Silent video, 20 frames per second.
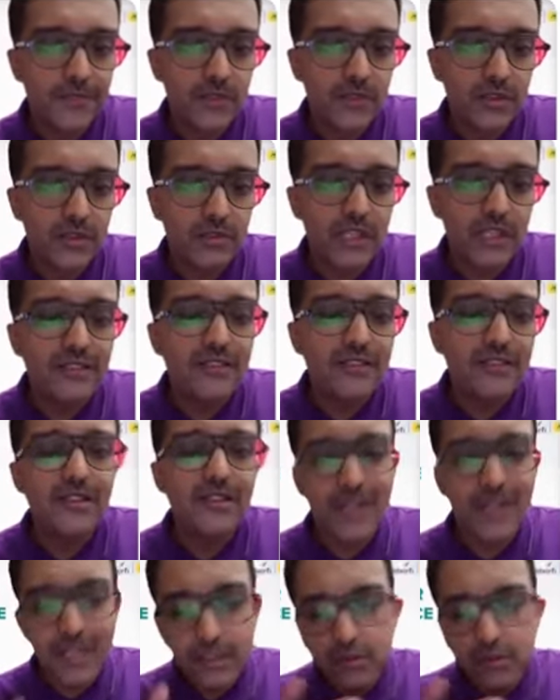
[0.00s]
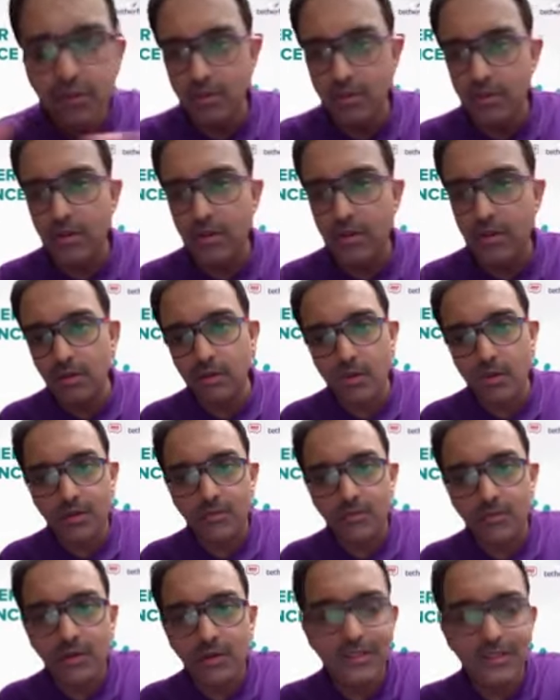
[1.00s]
So that's the value uh, what
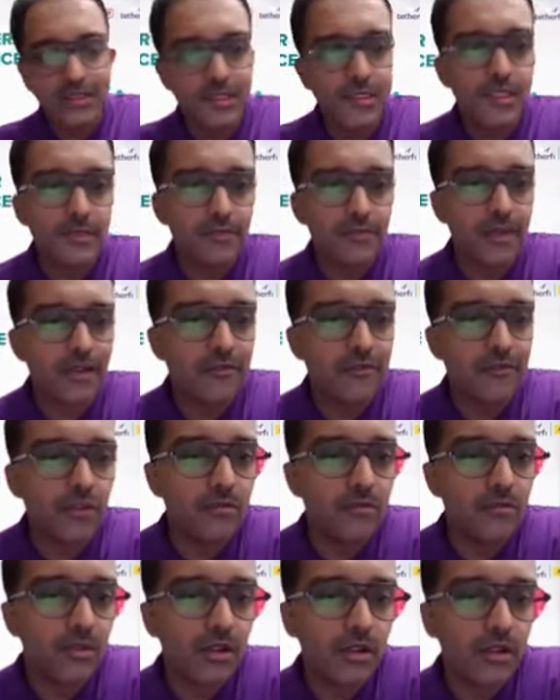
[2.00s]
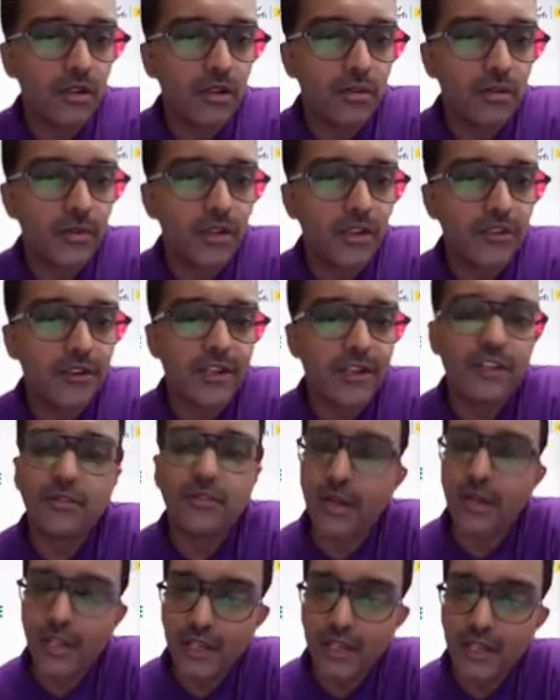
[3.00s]
what this platform uh, we are trying to
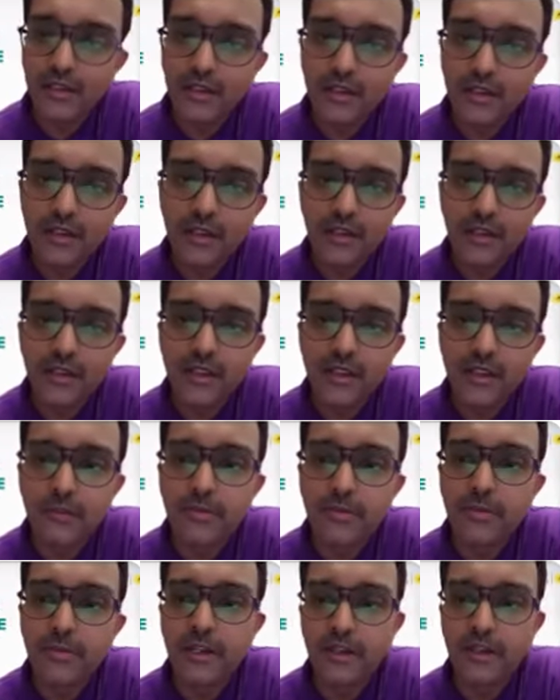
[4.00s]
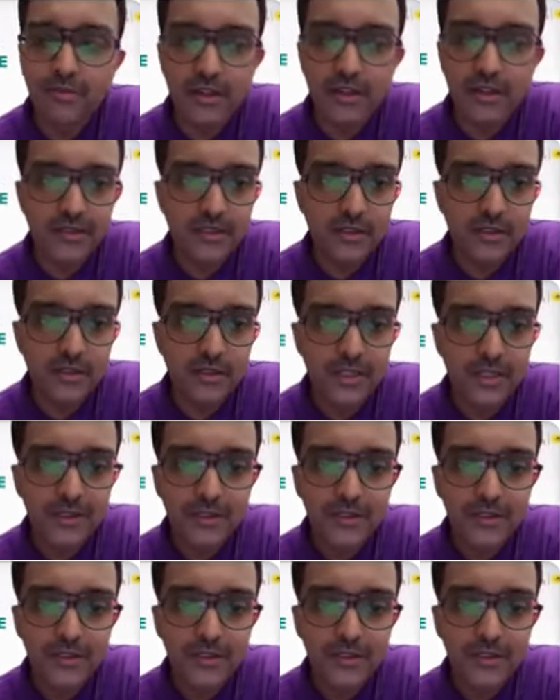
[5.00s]
bring in and help enterprises with.